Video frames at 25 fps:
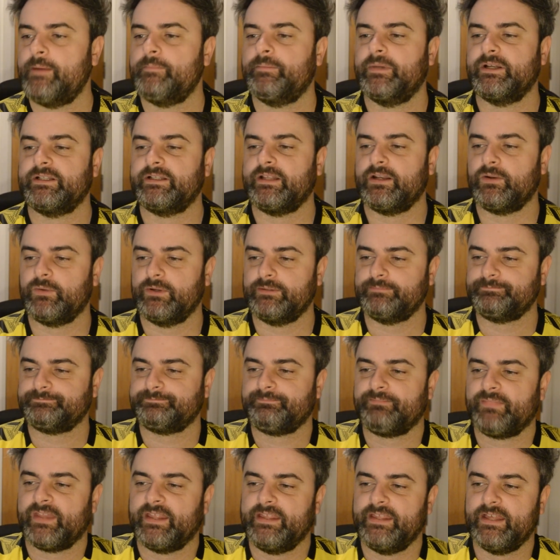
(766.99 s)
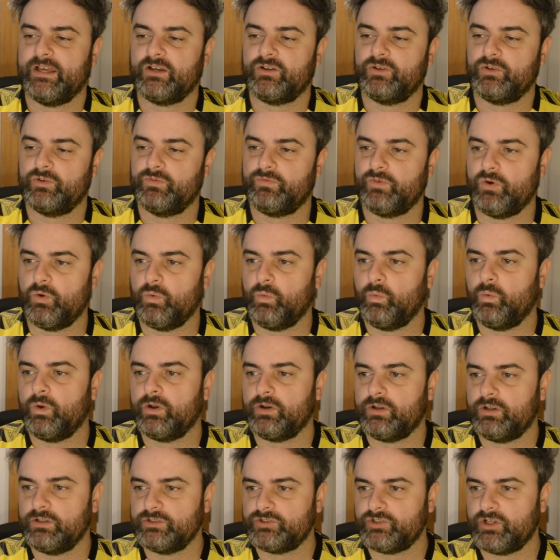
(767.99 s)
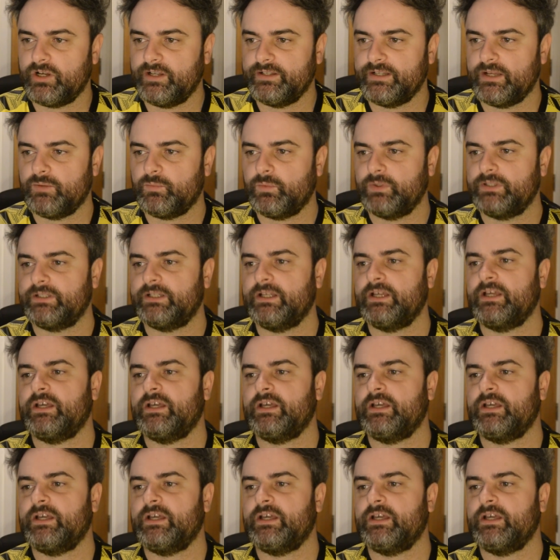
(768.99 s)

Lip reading: But anyway, yeah, I'm going to go for a 1-1 draw in that one.